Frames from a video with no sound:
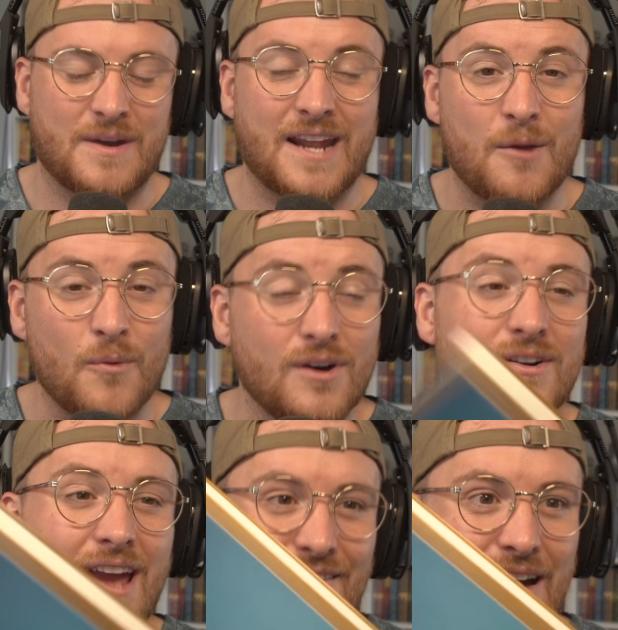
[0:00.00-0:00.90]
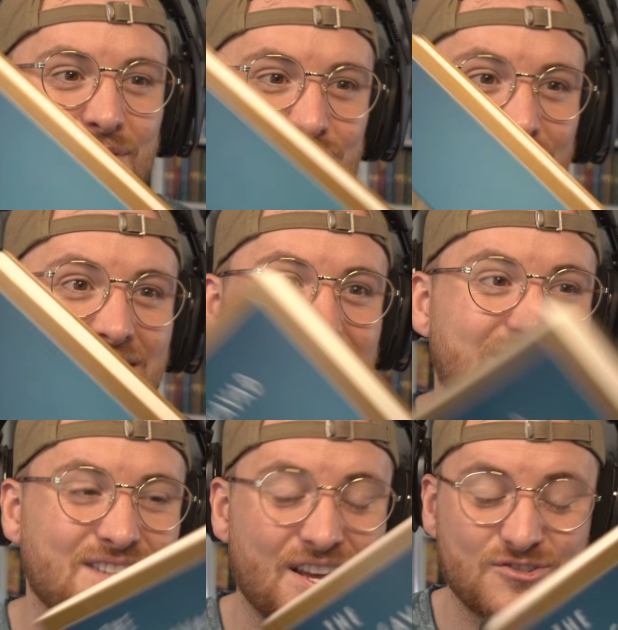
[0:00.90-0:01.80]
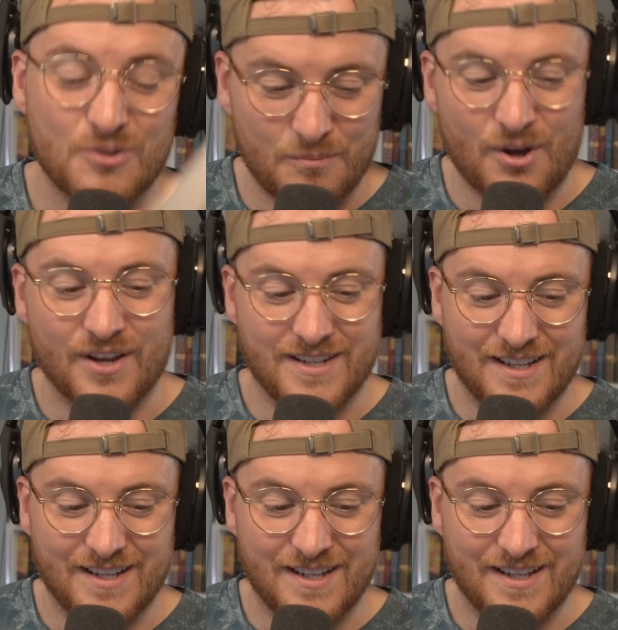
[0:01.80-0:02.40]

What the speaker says: and I will get around to reading this at some point.